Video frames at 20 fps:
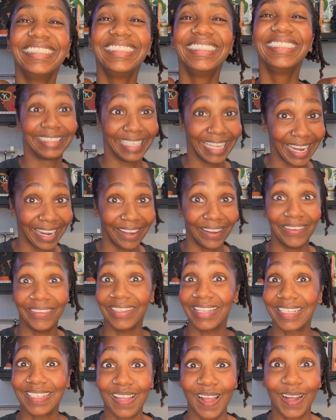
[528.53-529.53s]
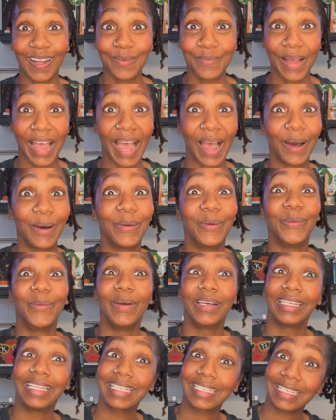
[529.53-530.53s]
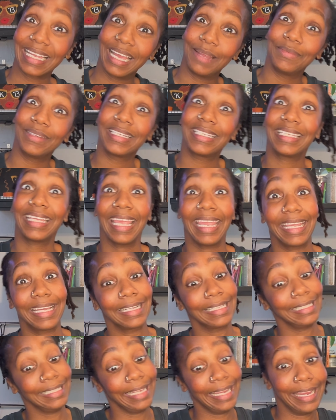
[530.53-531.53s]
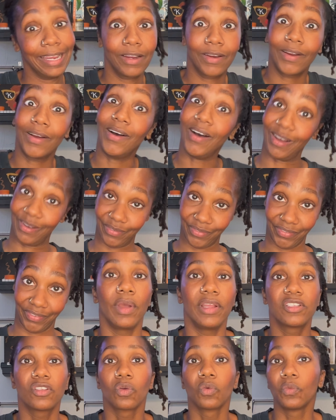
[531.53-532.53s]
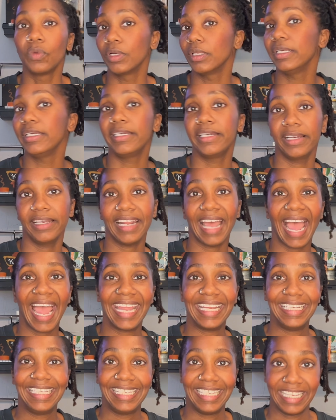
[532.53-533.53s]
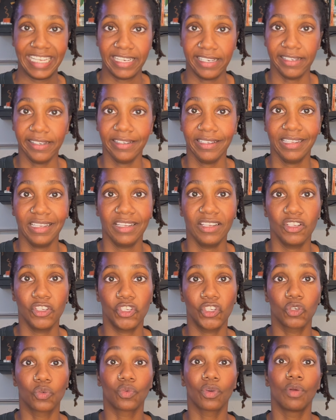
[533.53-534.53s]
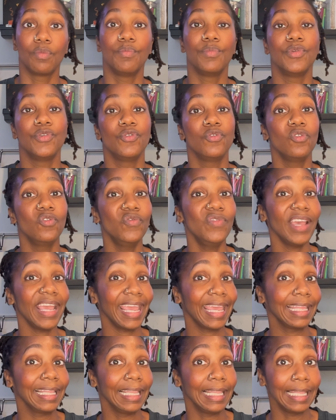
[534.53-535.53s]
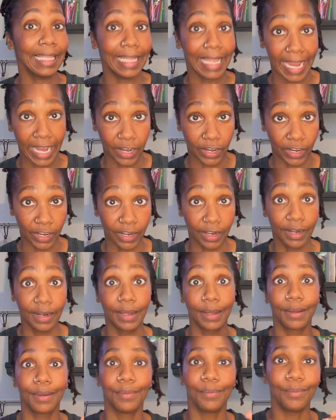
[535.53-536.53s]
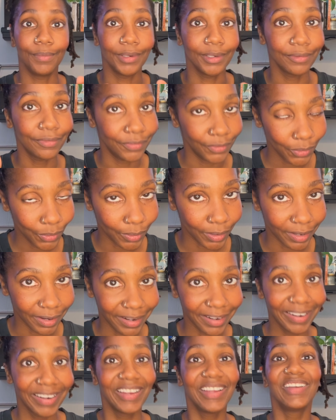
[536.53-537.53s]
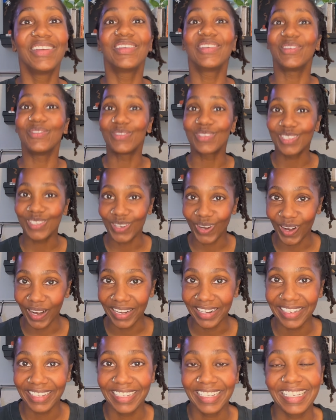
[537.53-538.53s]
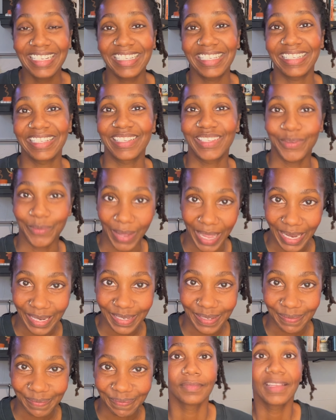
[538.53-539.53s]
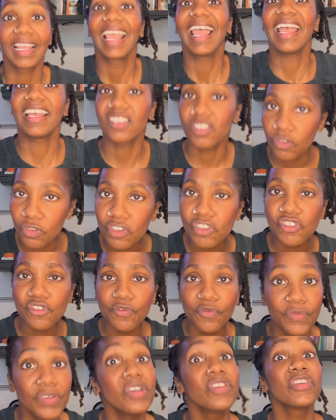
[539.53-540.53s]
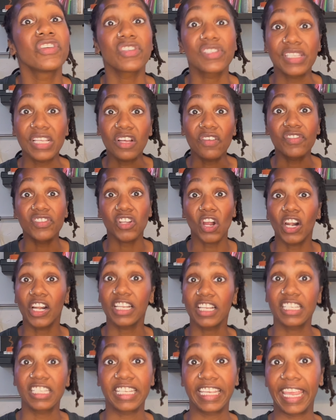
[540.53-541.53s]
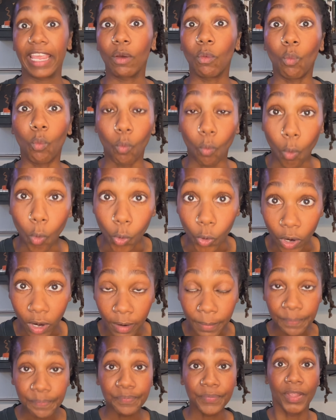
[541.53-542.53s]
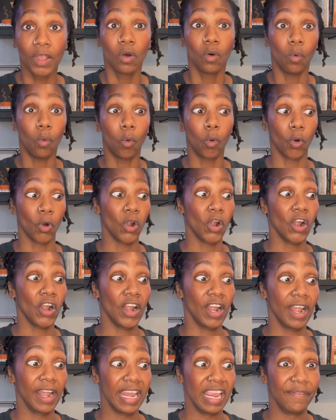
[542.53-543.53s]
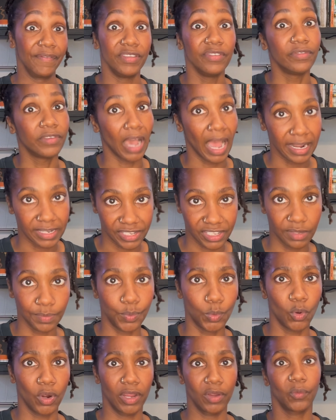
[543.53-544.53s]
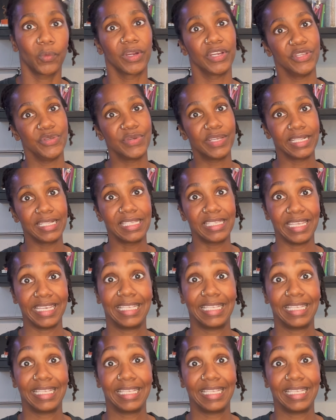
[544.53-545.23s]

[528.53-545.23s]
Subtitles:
Now let's talk about when it's time to take a layer off. It's a really good idea to remove a layer before you start to sweat. As soon as you feel yourself starting to get warm, or if you've gotten to the point where you can see